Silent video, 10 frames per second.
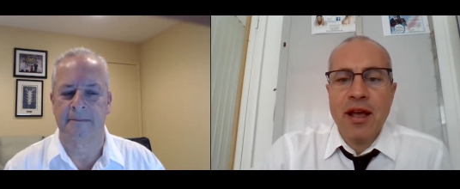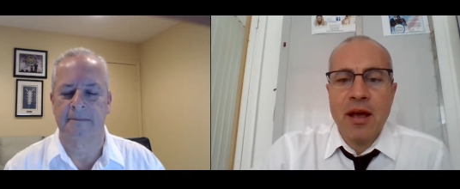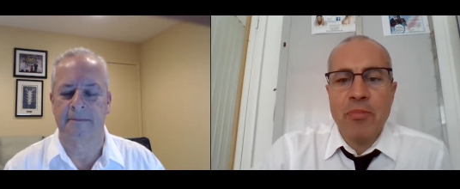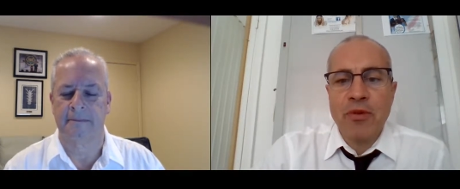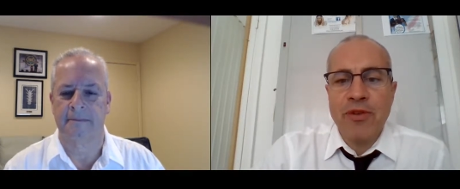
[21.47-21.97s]

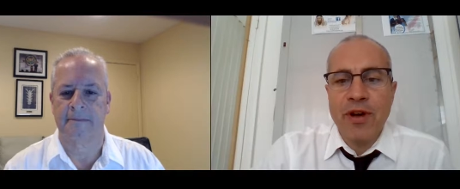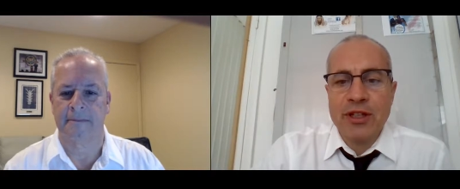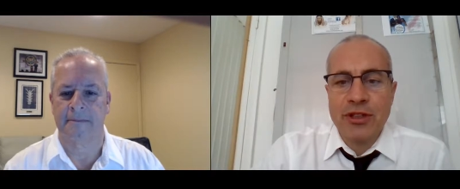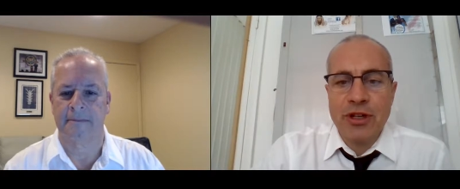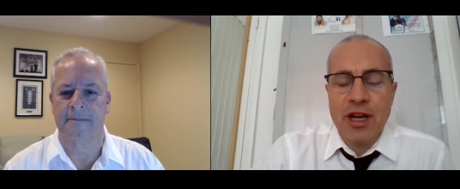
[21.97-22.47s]
Speaker 1: and
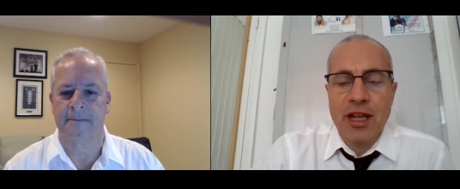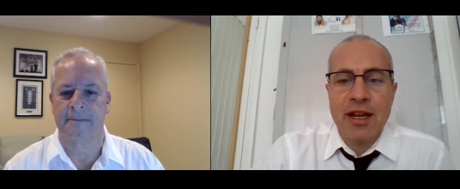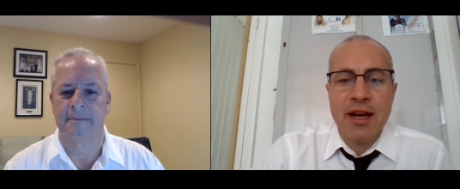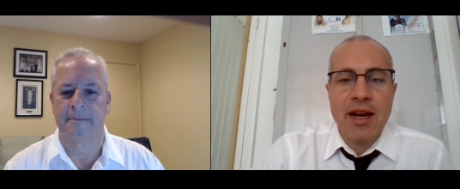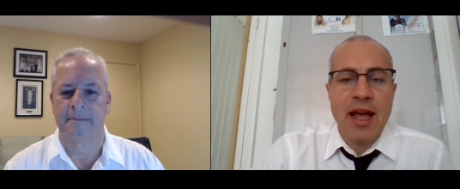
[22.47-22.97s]

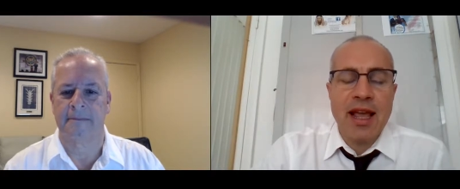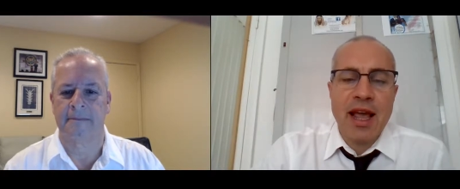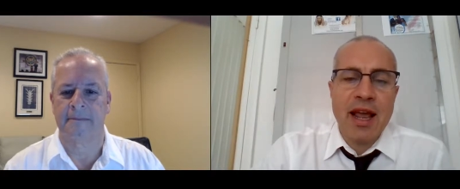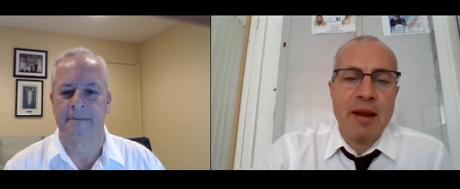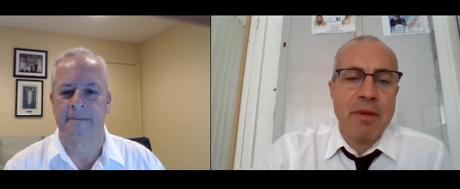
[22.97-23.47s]
professionally, like
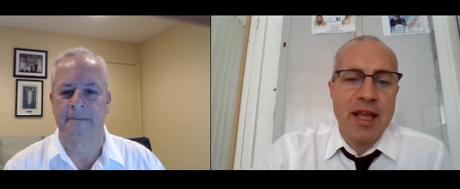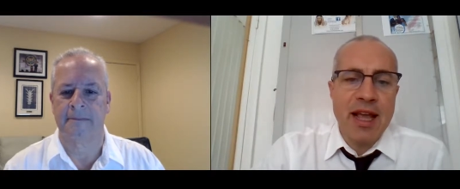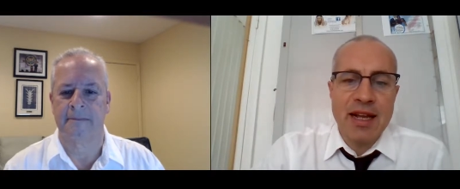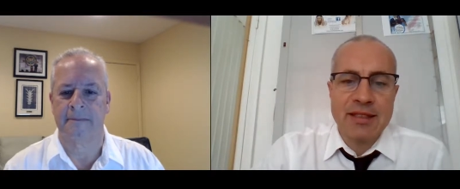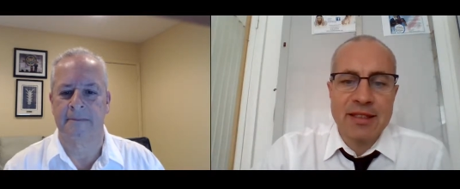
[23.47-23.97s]

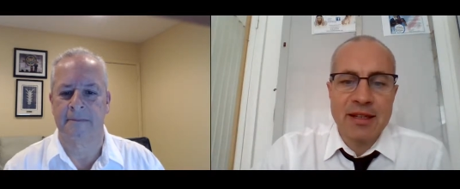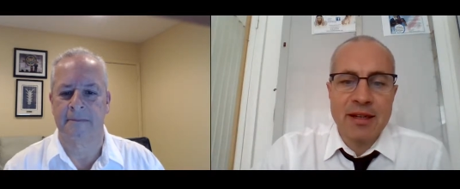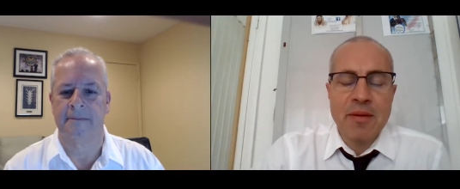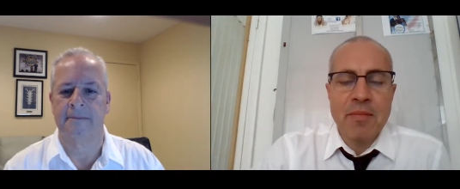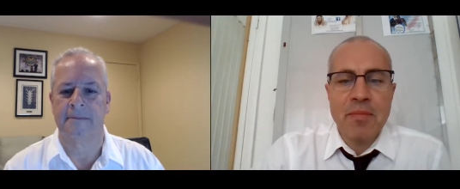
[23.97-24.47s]
anybody else.
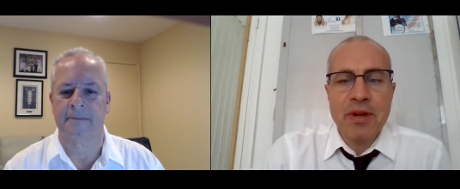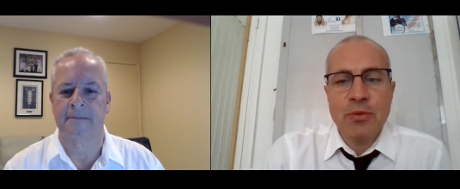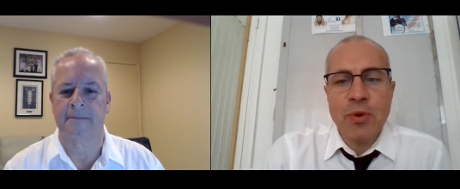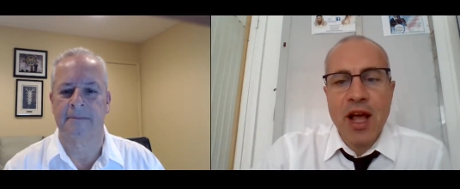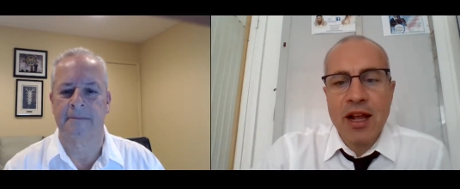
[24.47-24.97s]

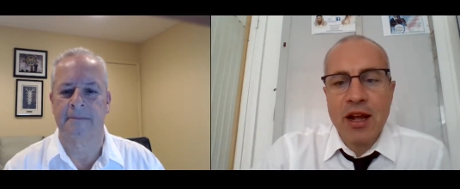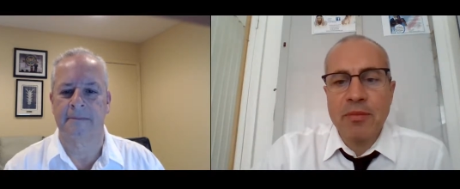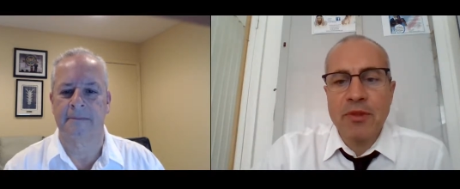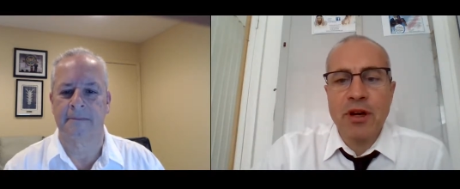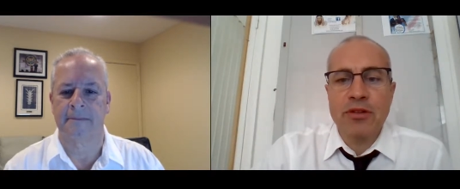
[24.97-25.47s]
Please
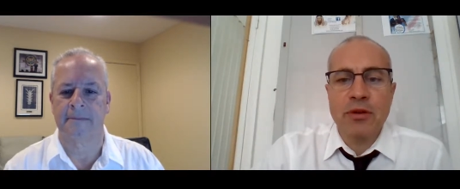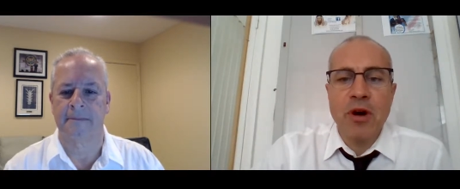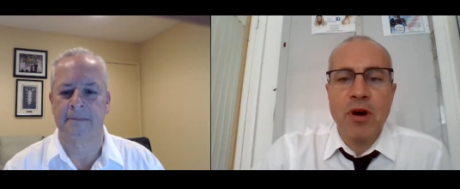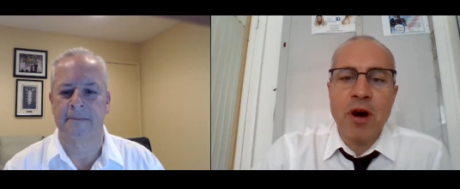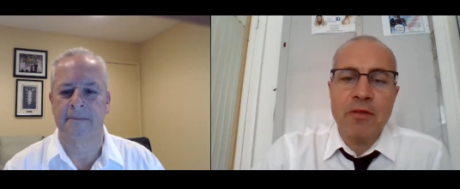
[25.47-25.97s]
welcome
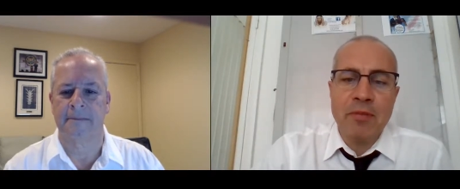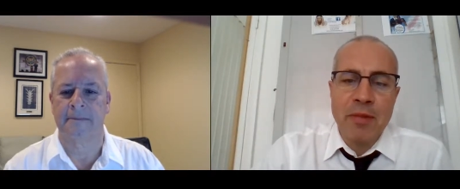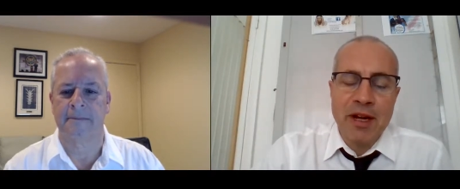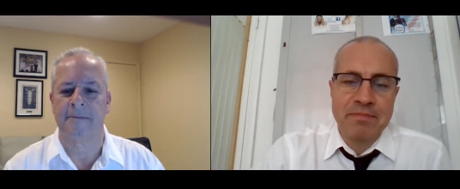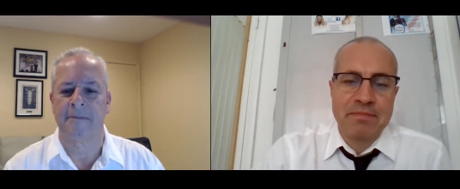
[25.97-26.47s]
Dr. Bob
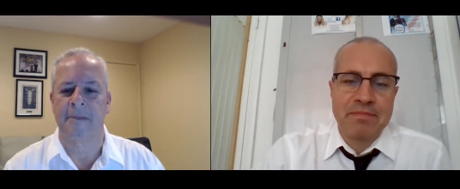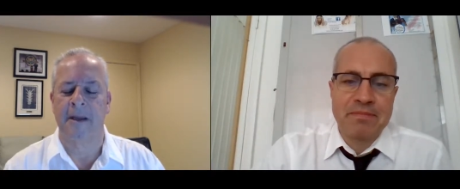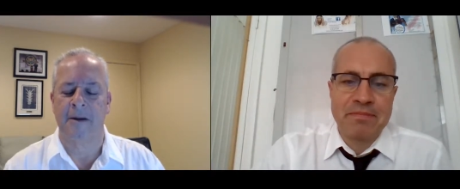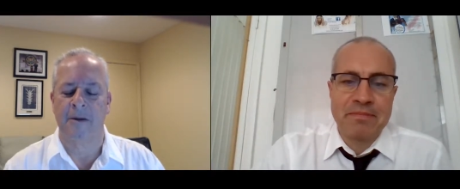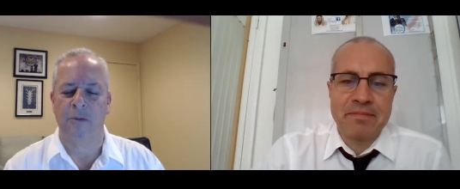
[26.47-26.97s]
Hoffman.
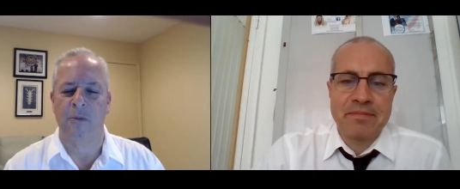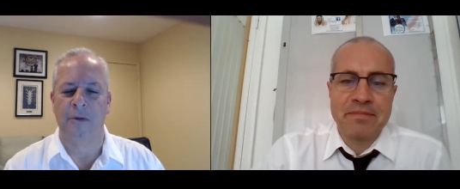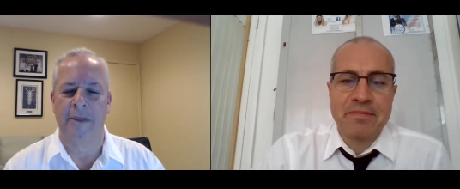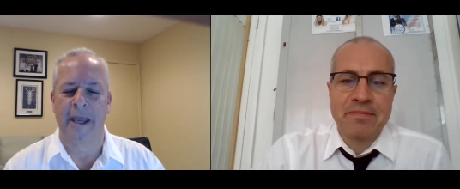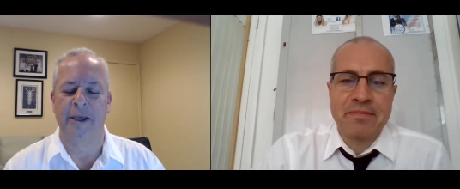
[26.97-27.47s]

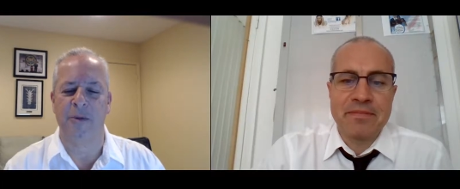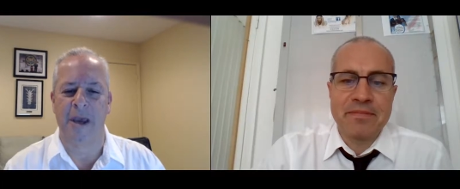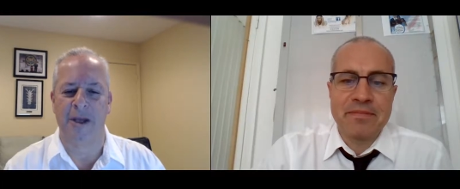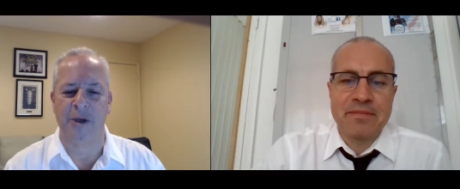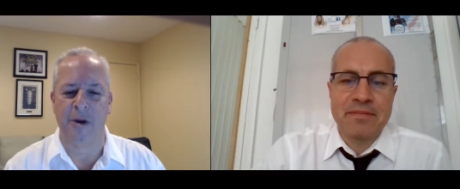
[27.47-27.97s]
Speaker 2: Thank you,
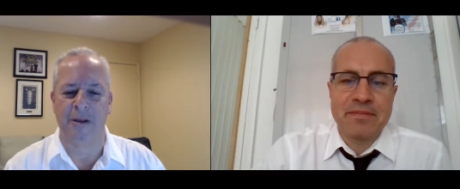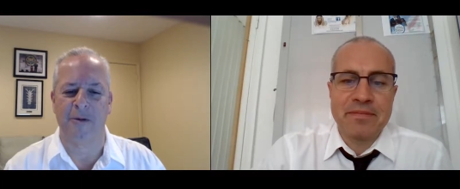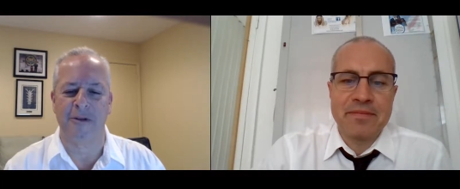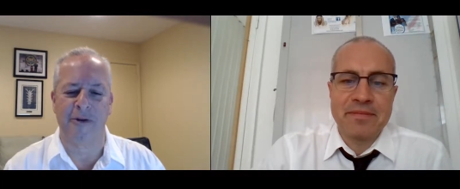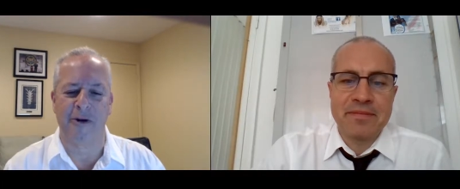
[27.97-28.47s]
Manuel.
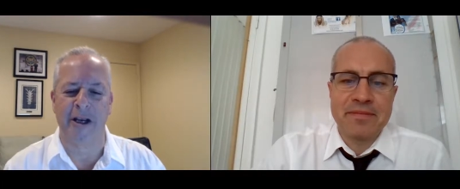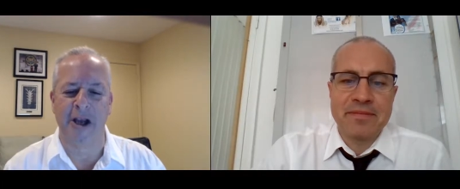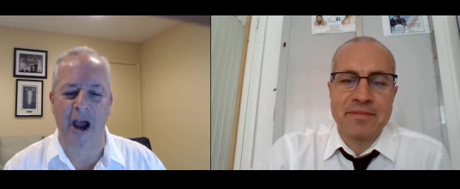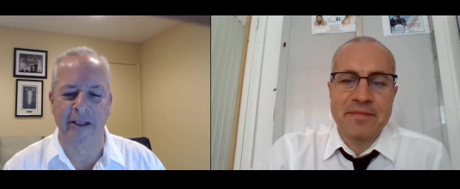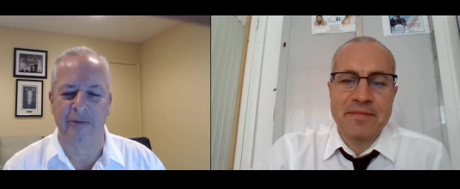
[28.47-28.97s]
That was very
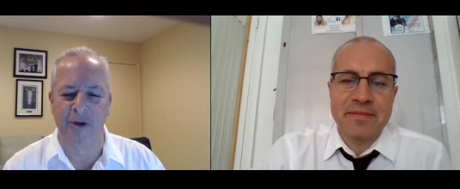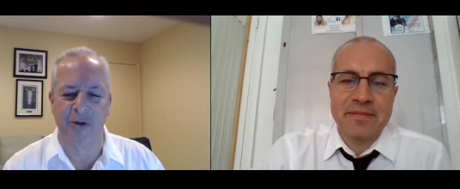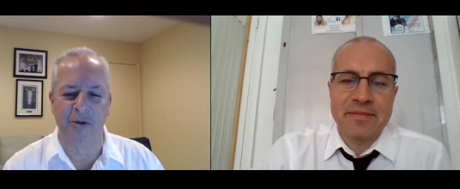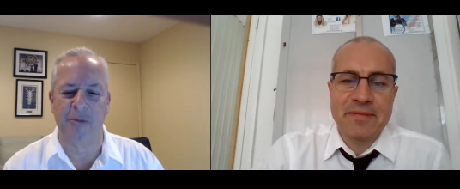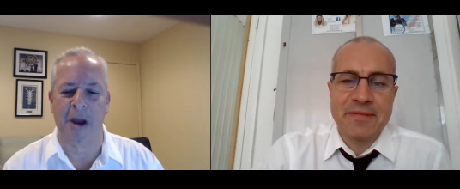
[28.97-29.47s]
kind of
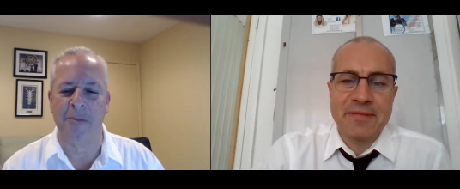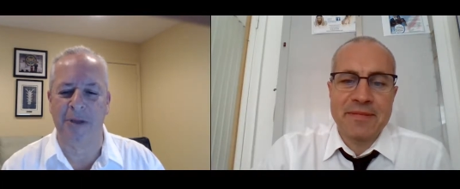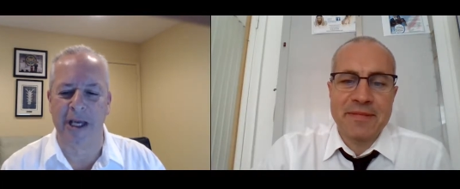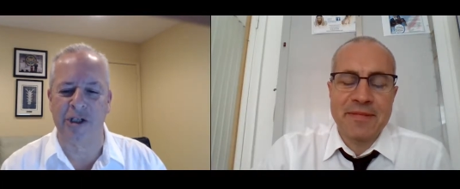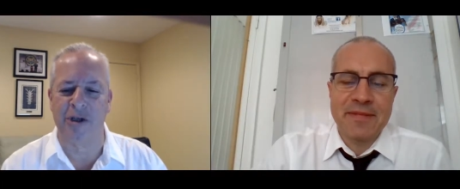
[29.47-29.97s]
you. It's my
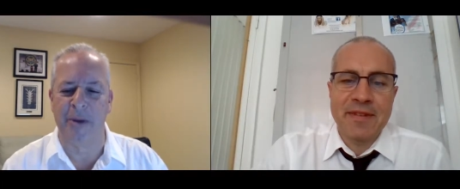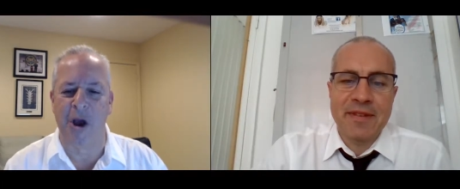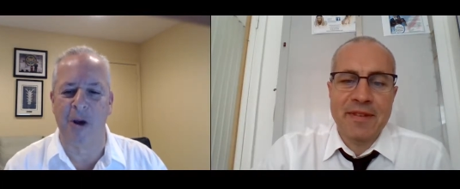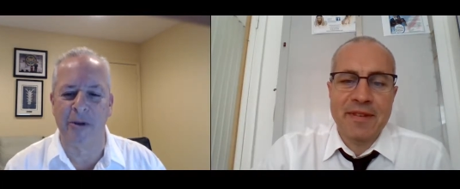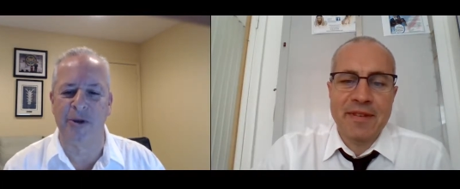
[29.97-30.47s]
pleasure to
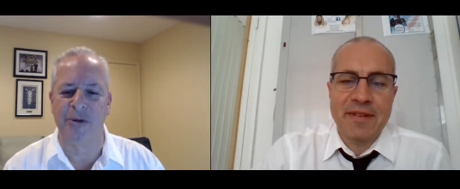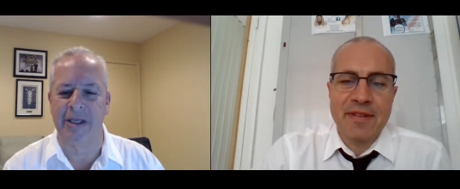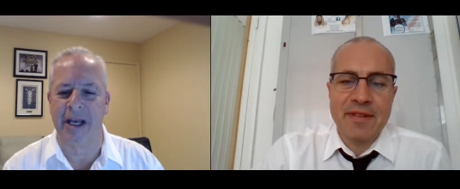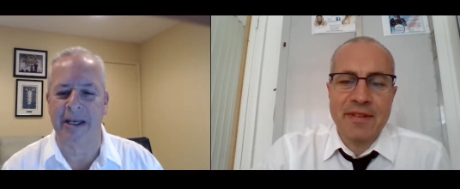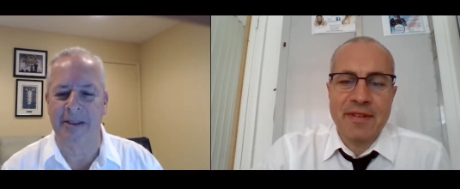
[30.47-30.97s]
be on with you
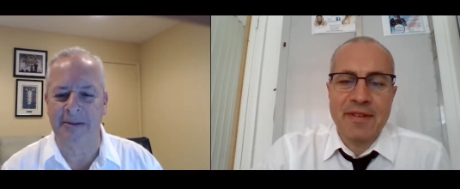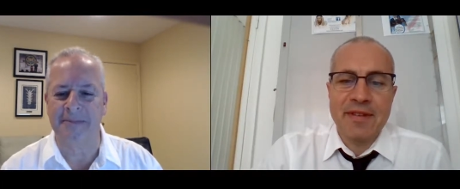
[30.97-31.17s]
today.